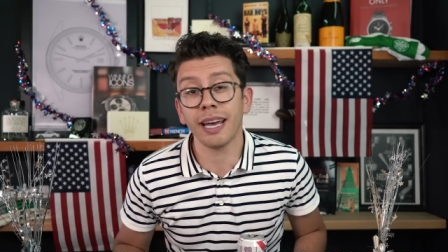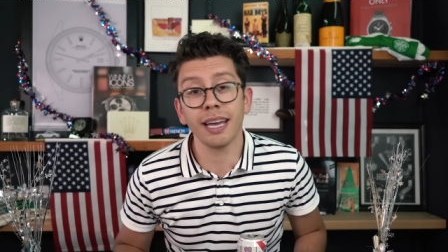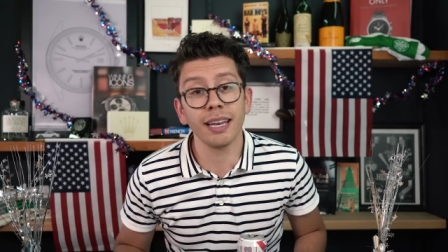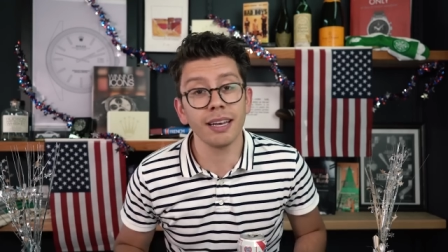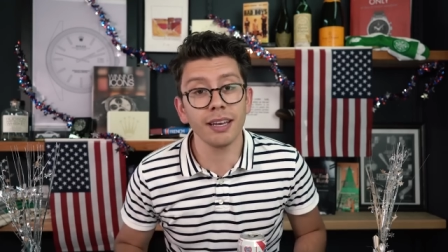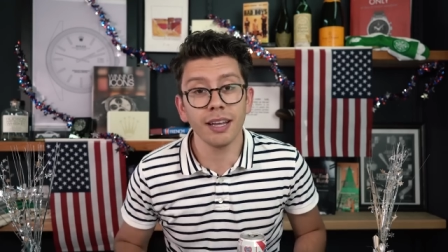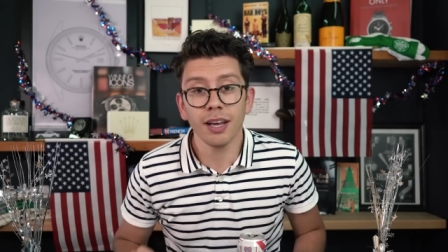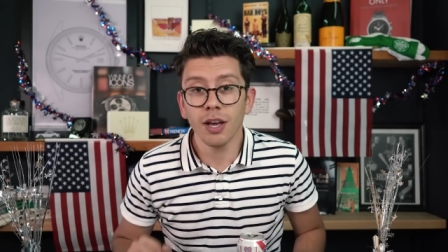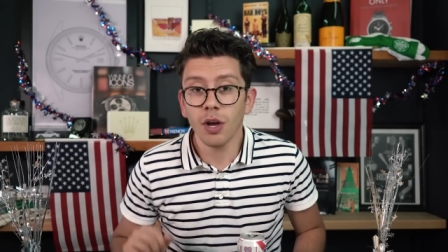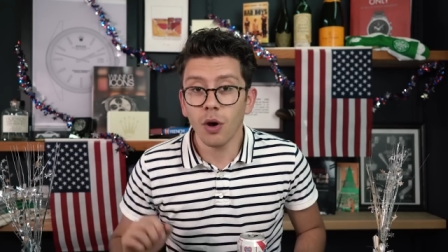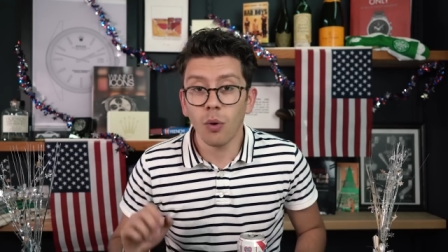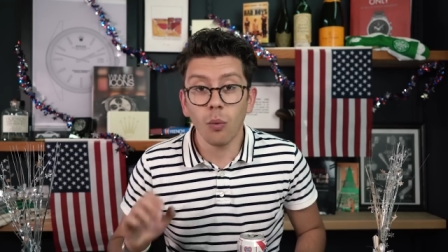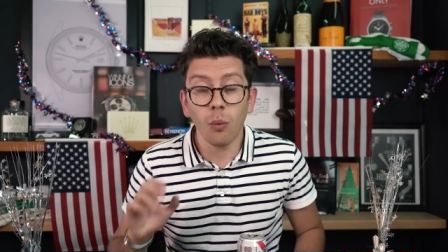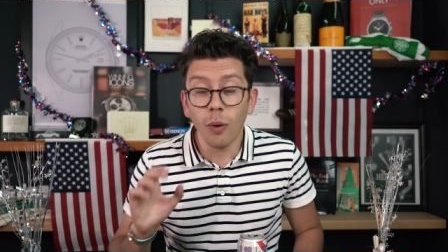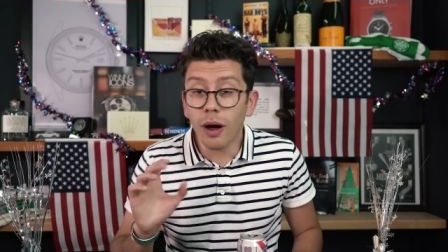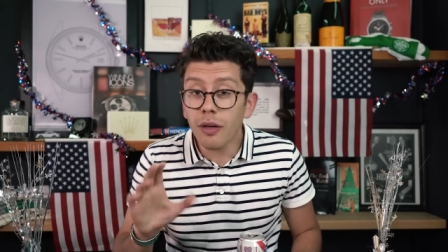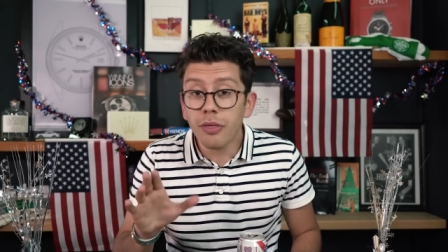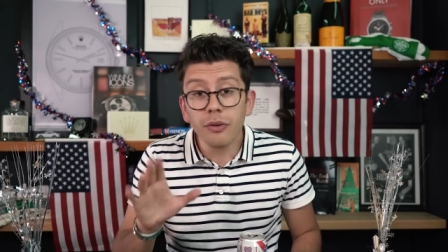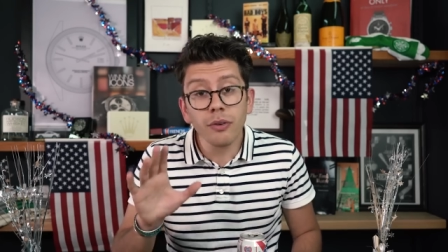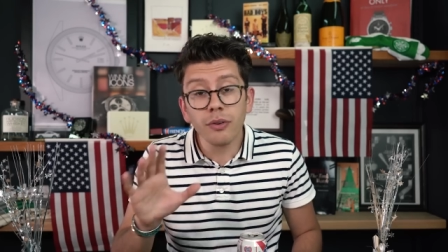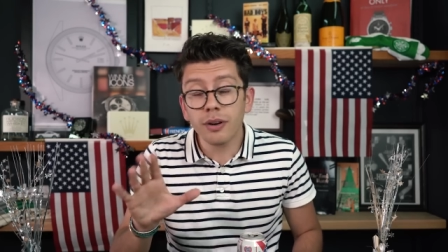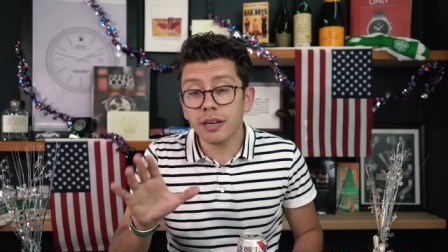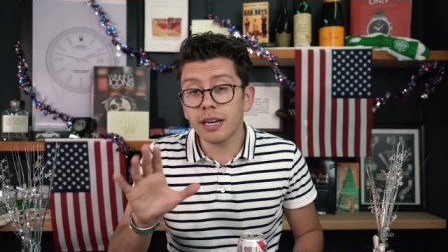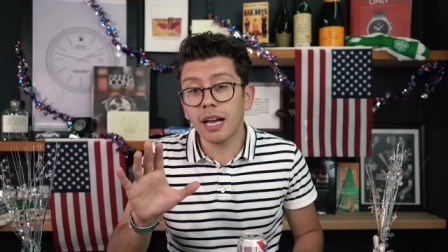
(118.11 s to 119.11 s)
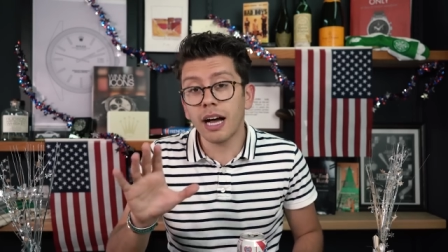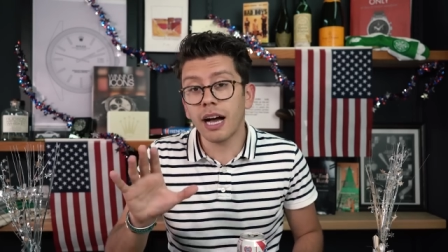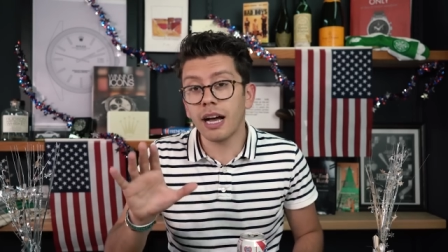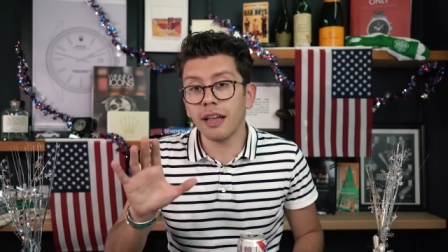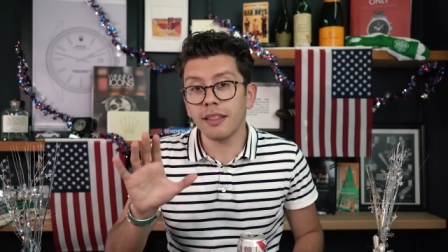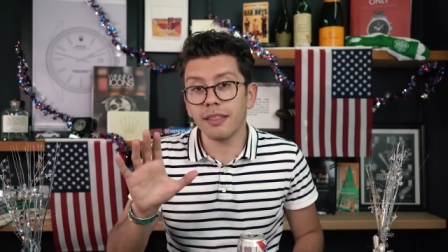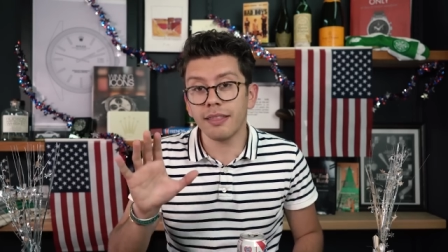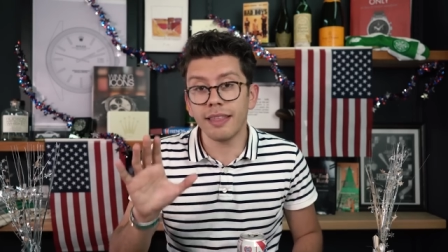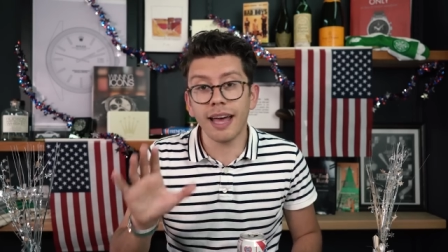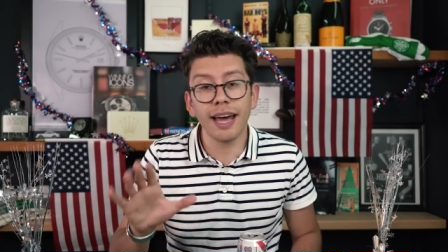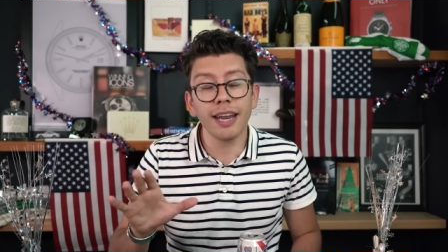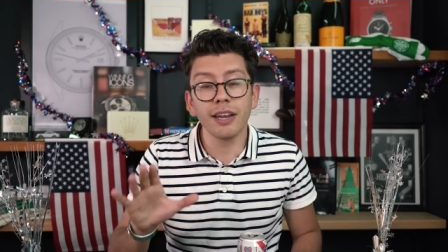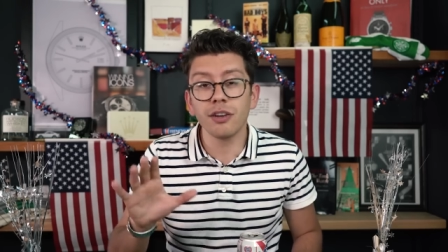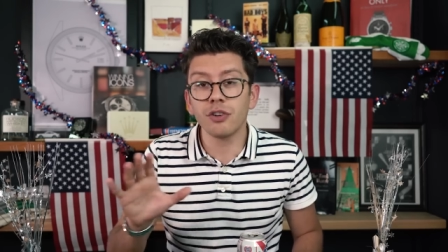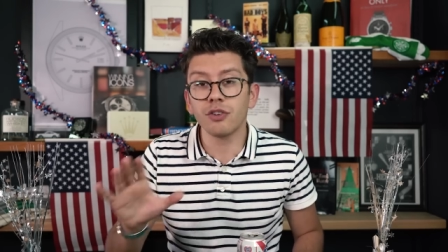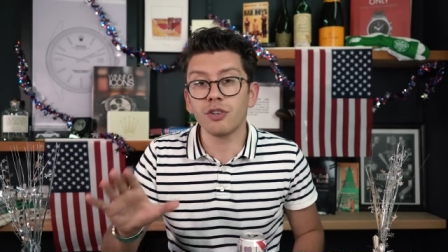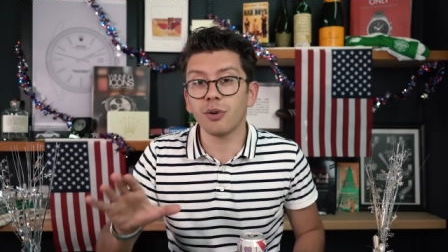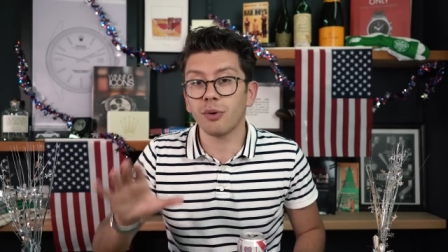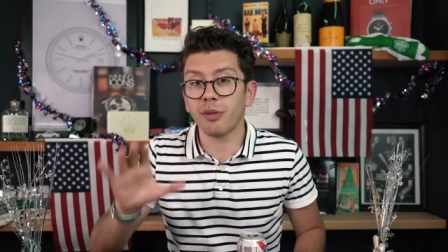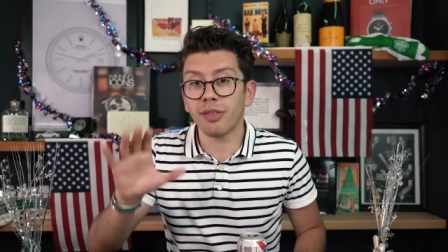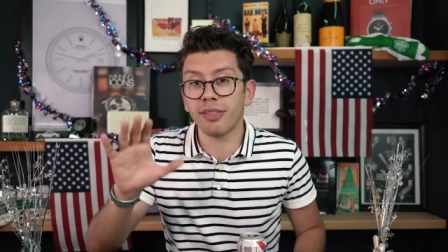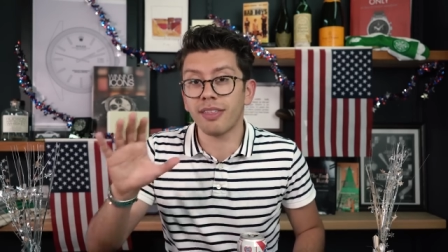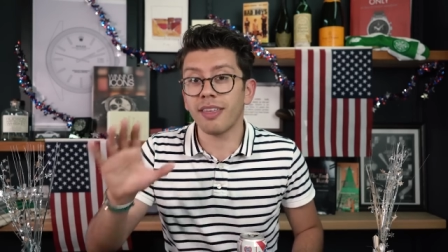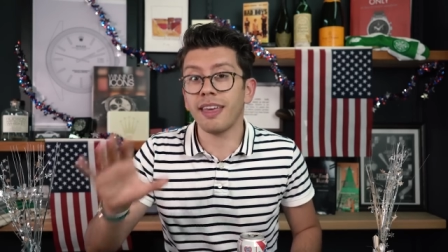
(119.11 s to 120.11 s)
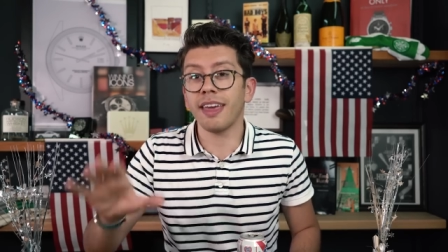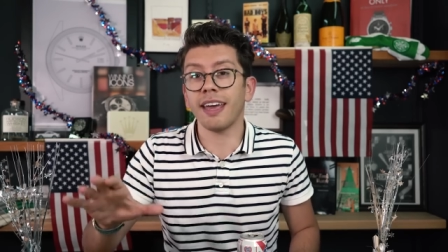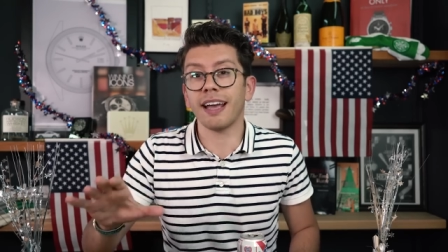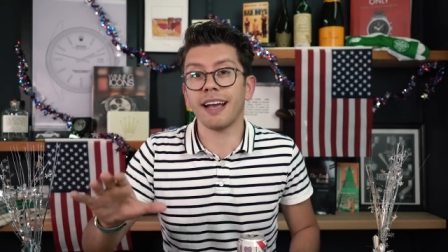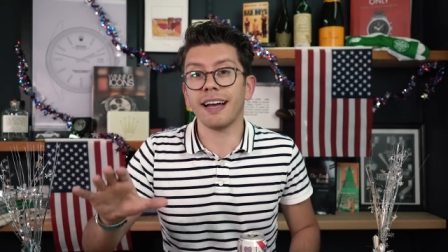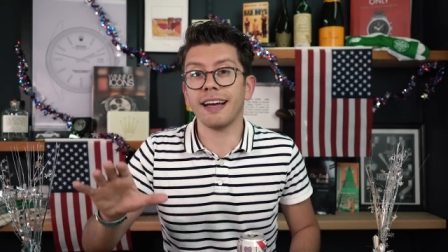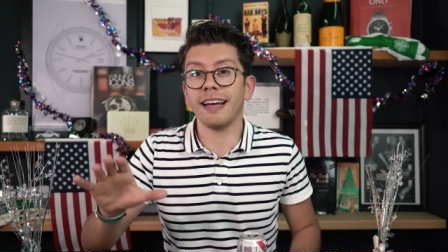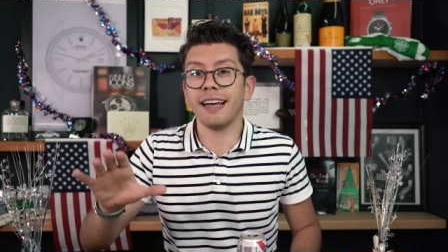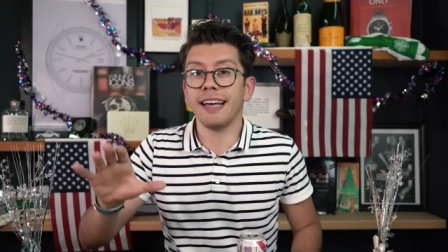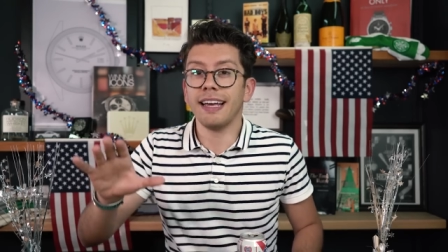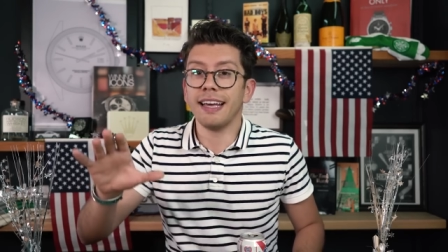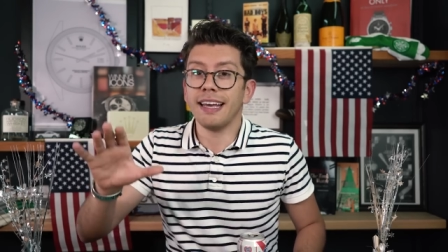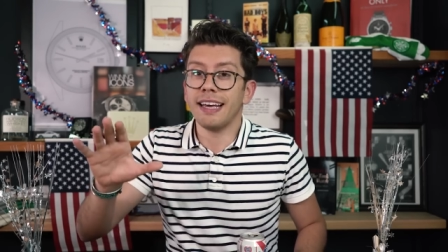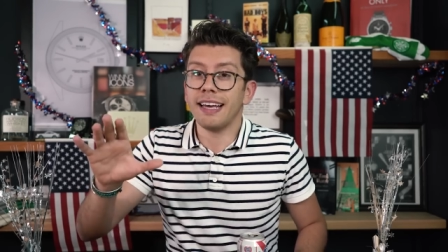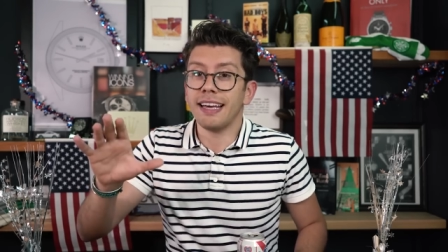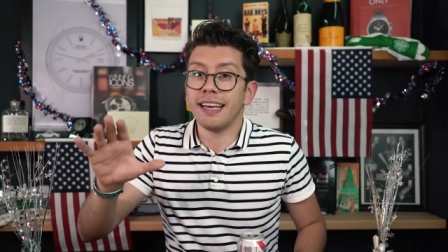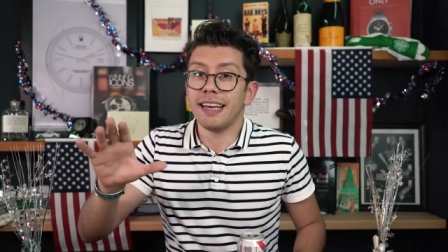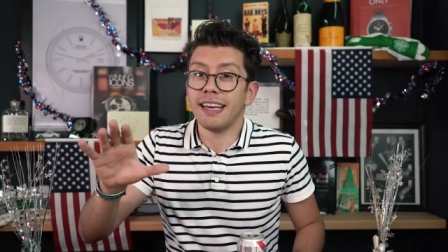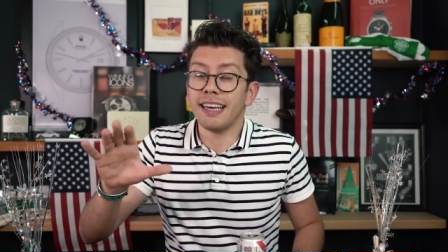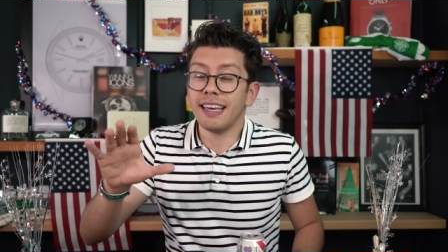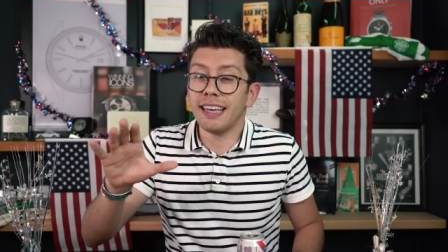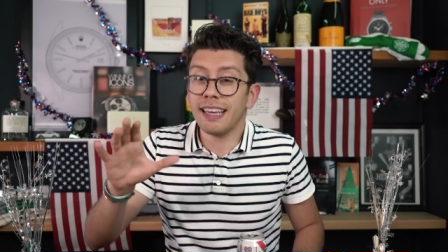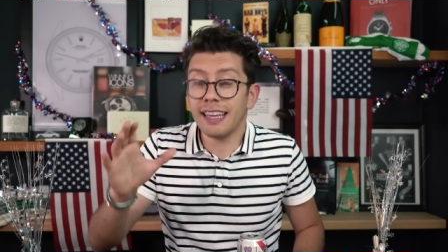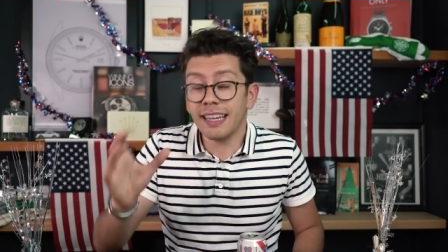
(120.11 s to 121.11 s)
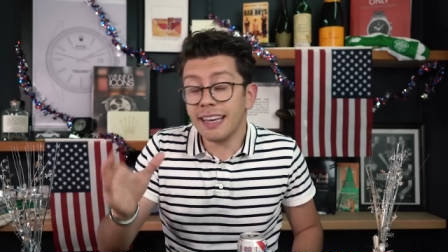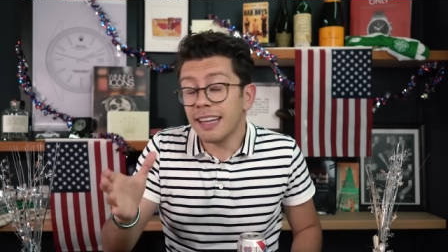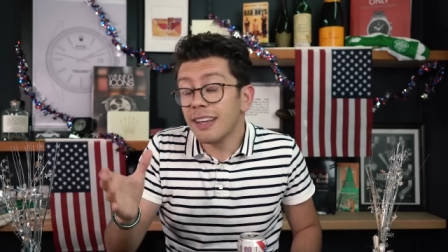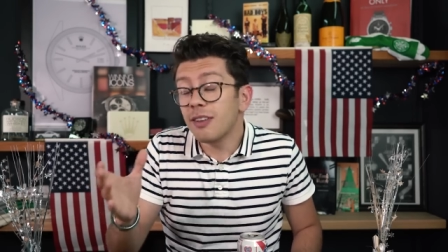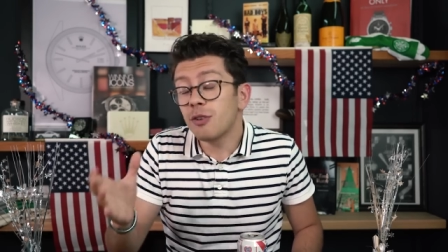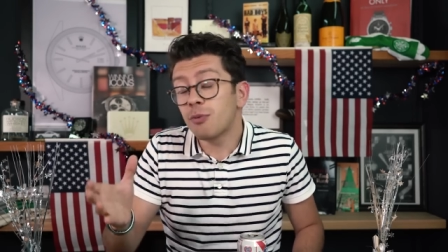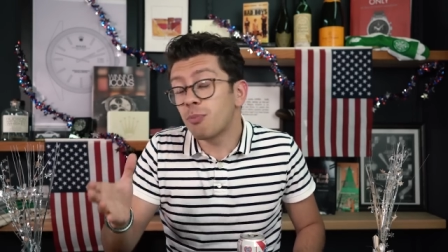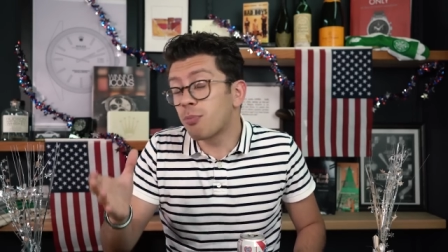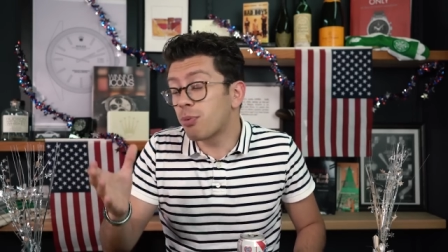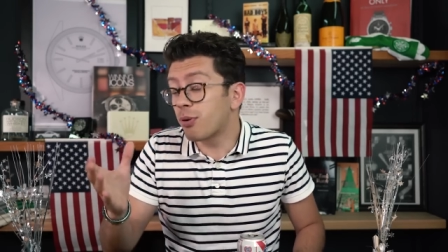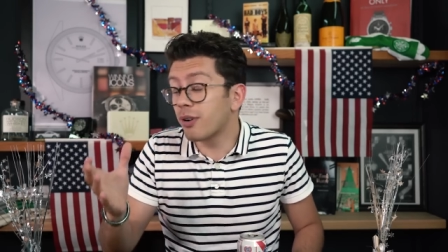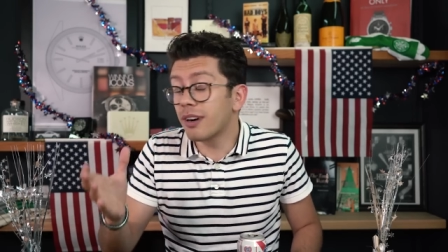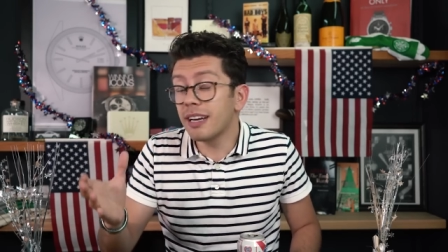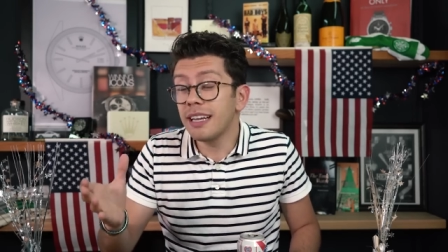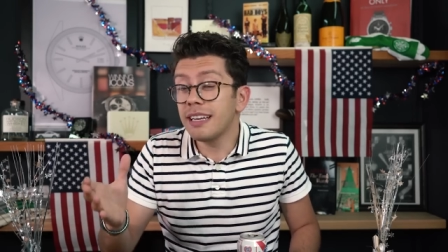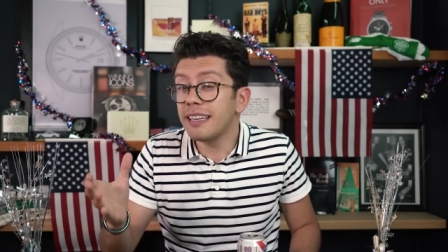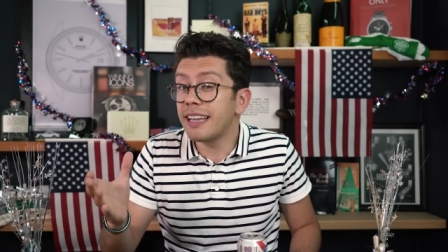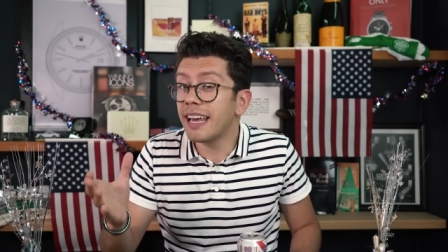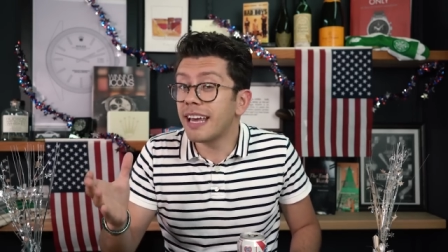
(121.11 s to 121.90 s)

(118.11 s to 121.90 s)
and whether or not that is your thing, it is pretty